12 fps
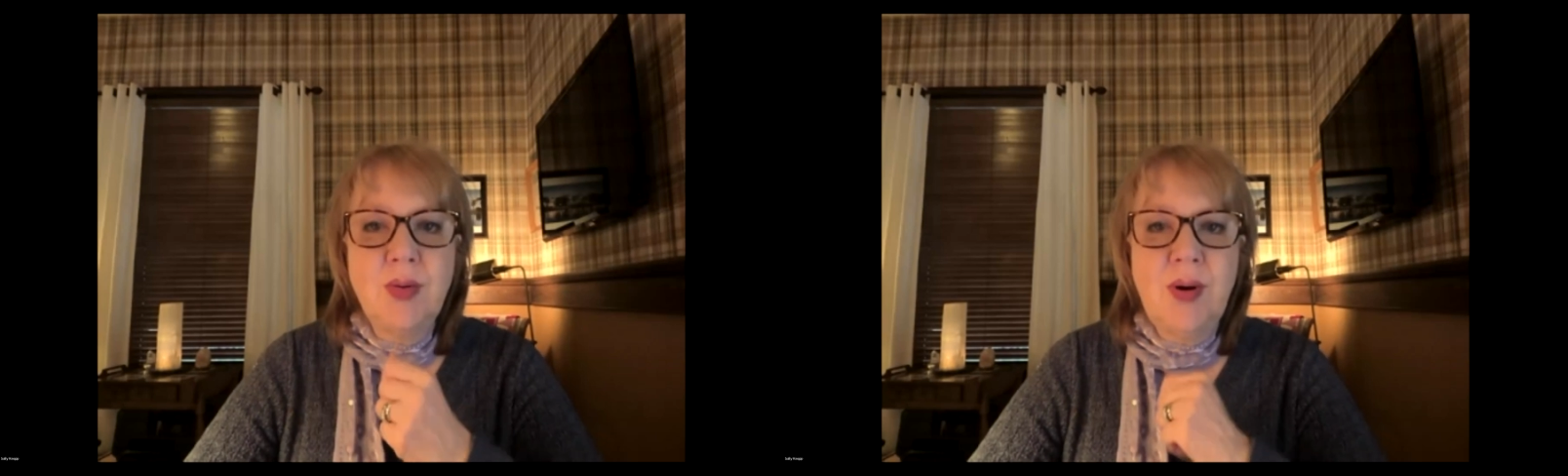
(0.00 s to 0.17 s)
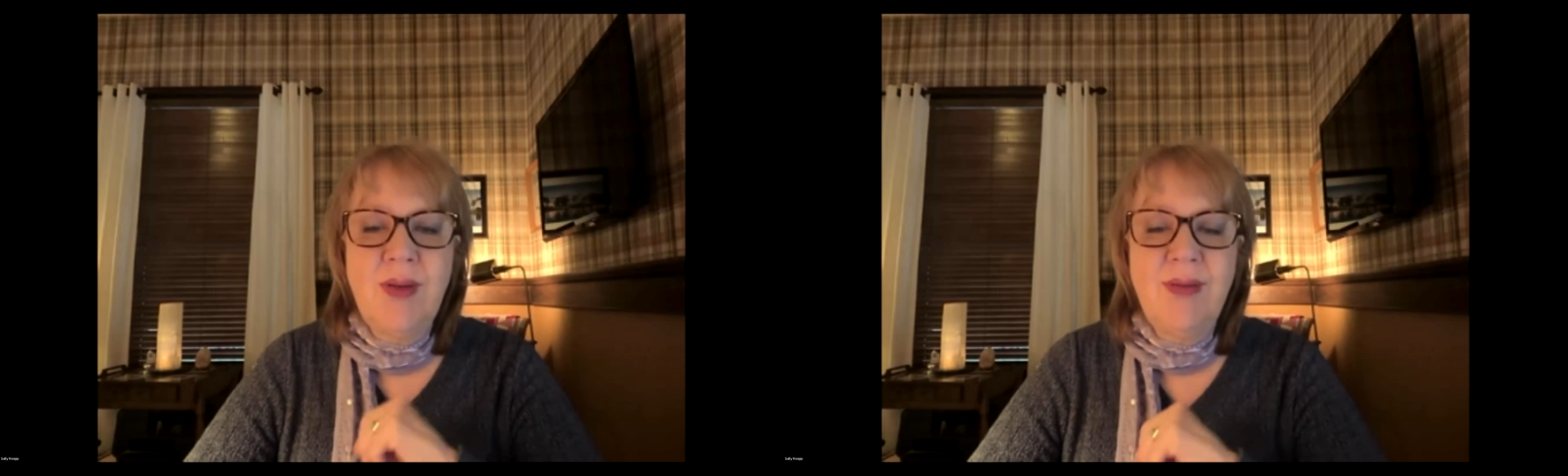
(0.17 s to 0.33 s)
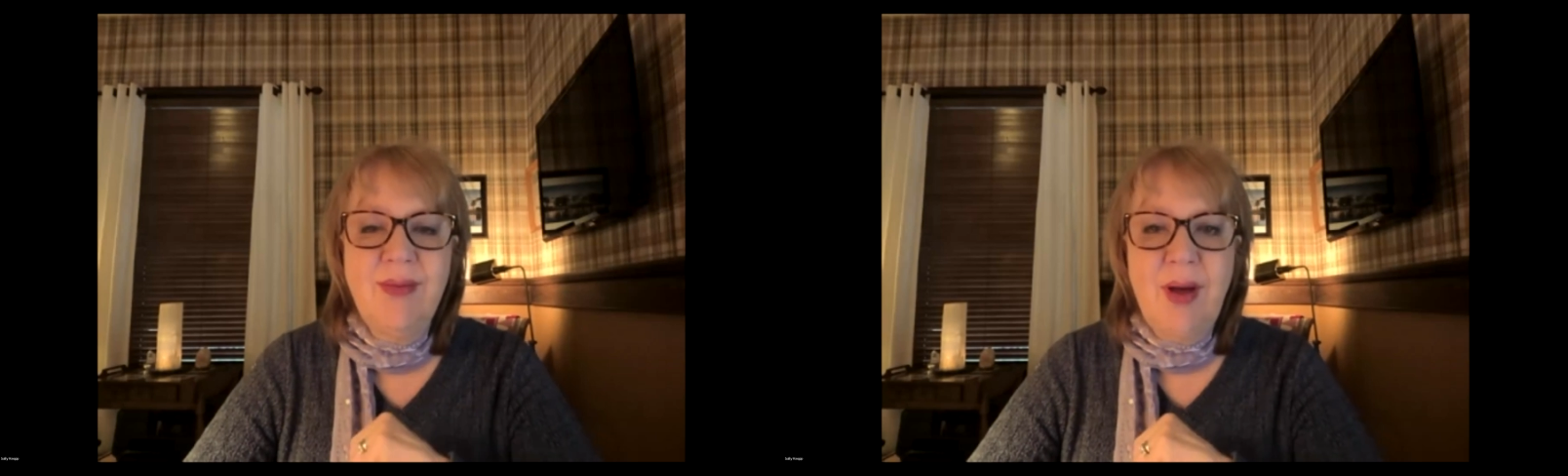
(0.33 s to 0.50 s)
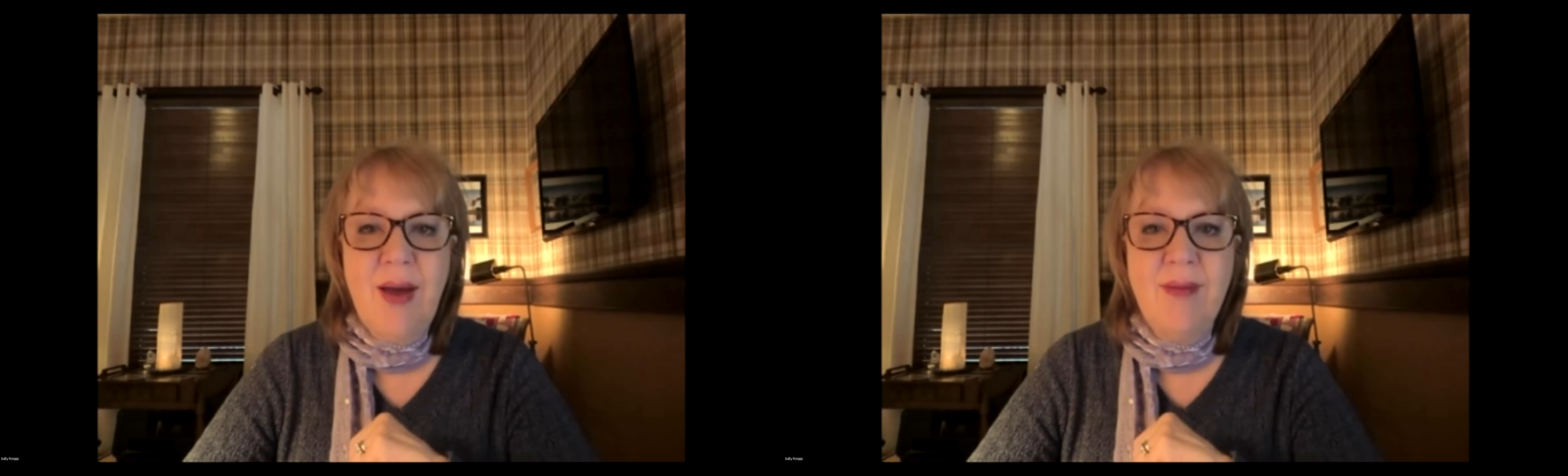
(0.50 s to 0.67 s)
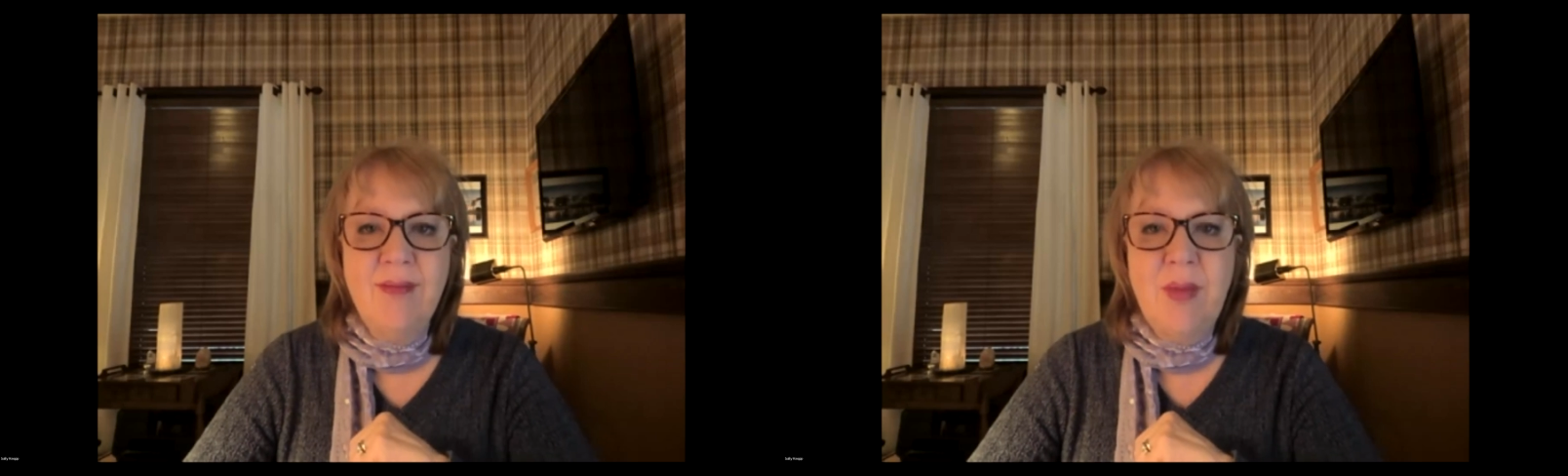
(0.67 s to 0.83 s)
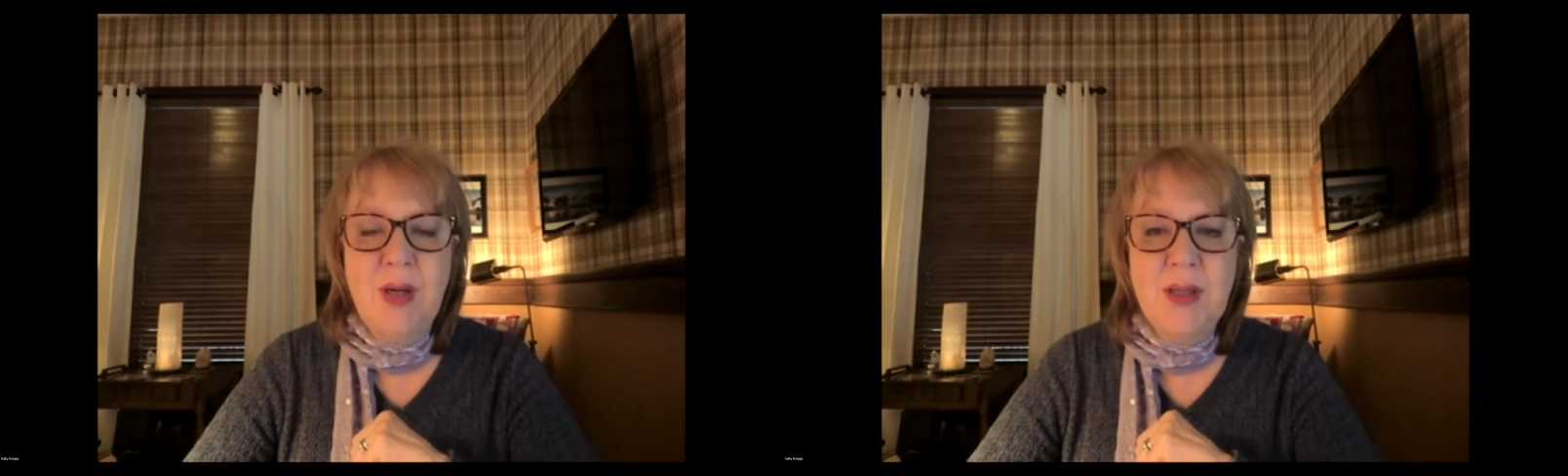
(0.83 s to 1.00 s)

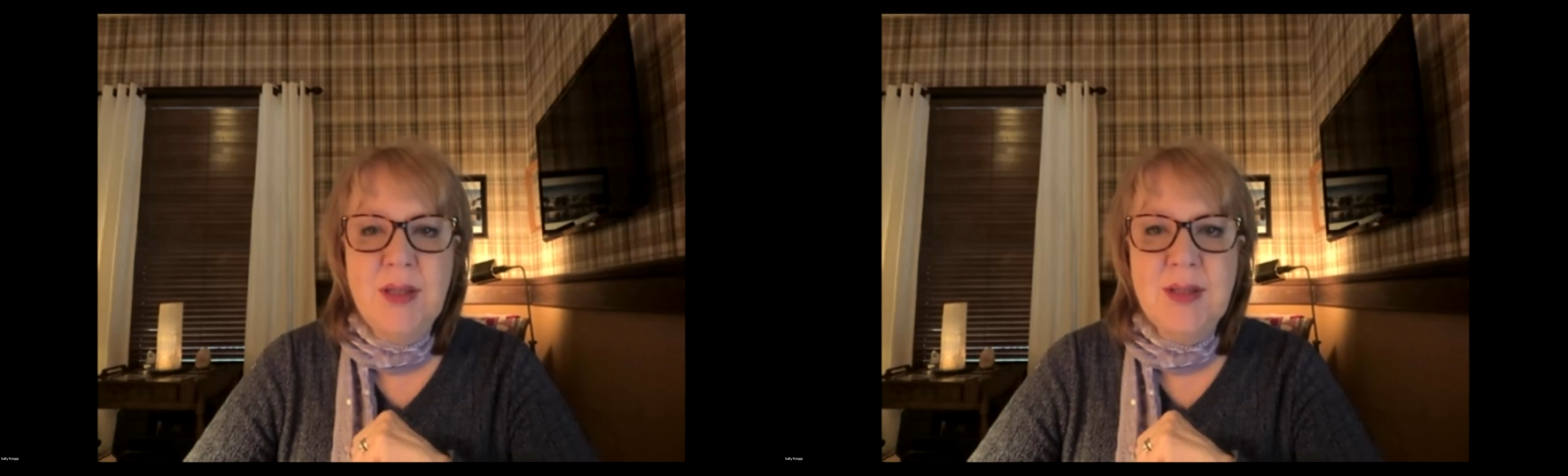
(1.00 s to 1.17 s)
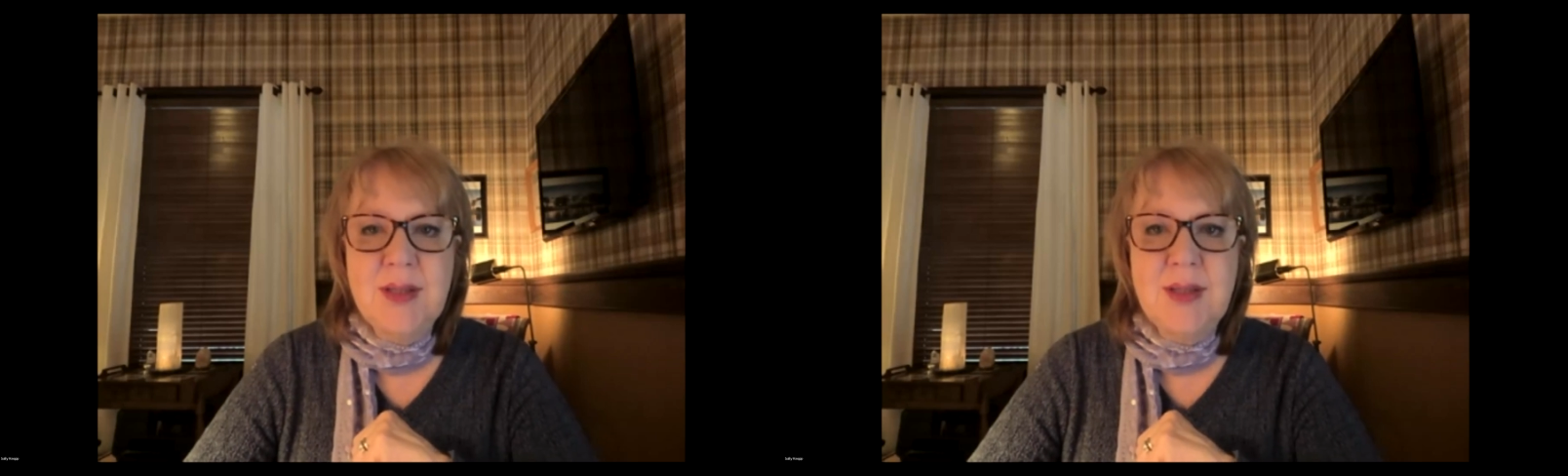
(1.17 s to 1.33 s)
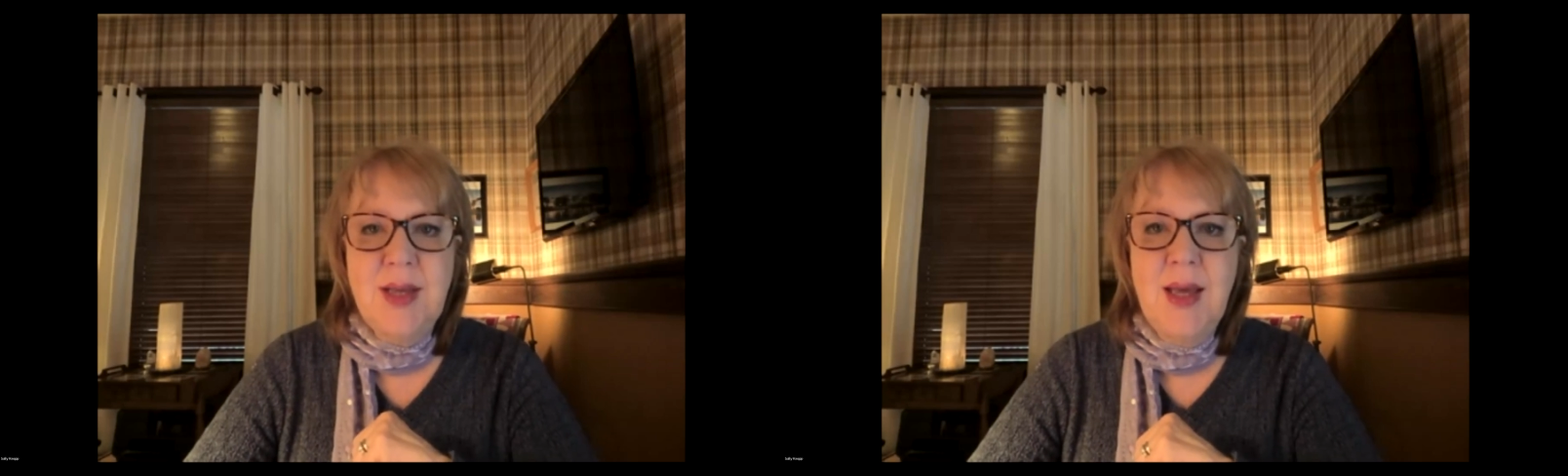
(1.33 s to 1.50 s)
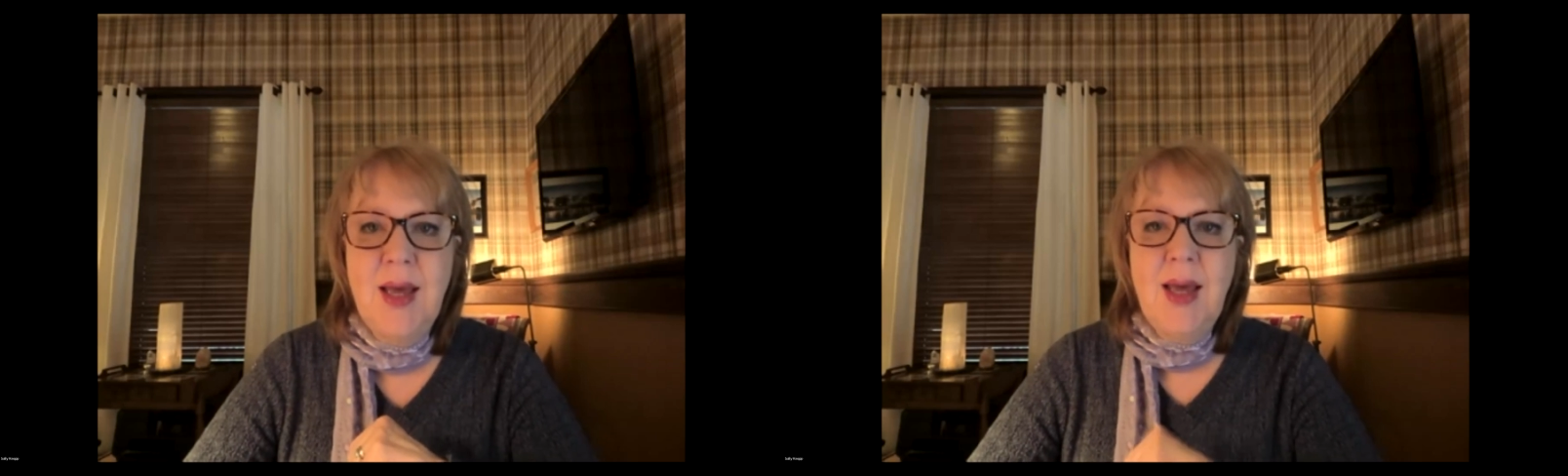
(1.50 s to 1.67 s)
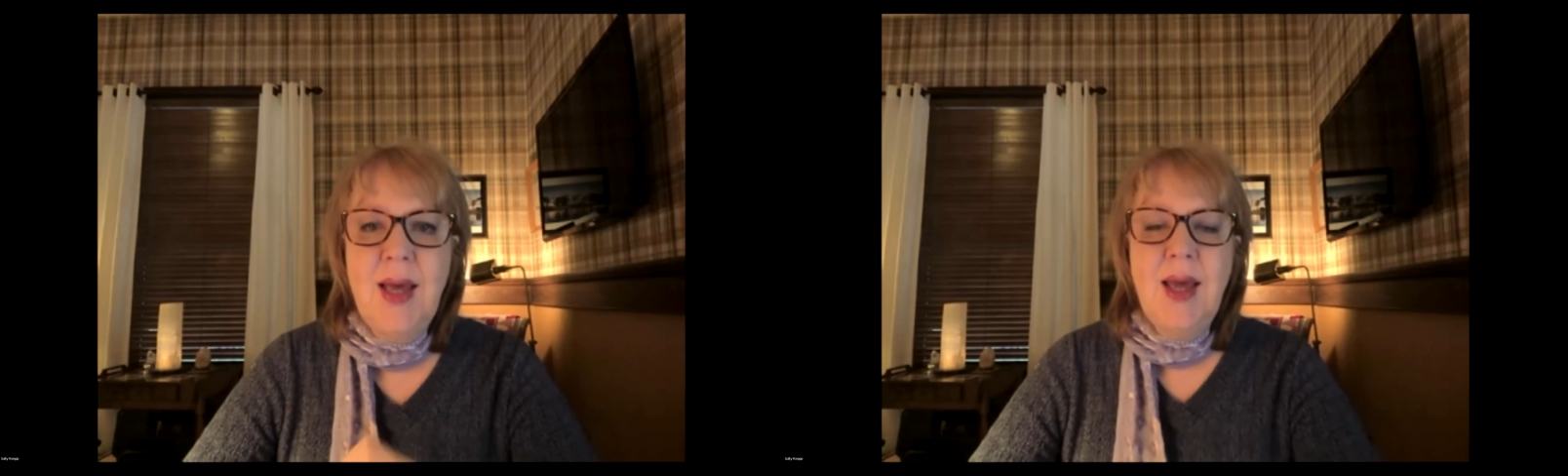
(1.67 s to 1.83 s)
25 minutes.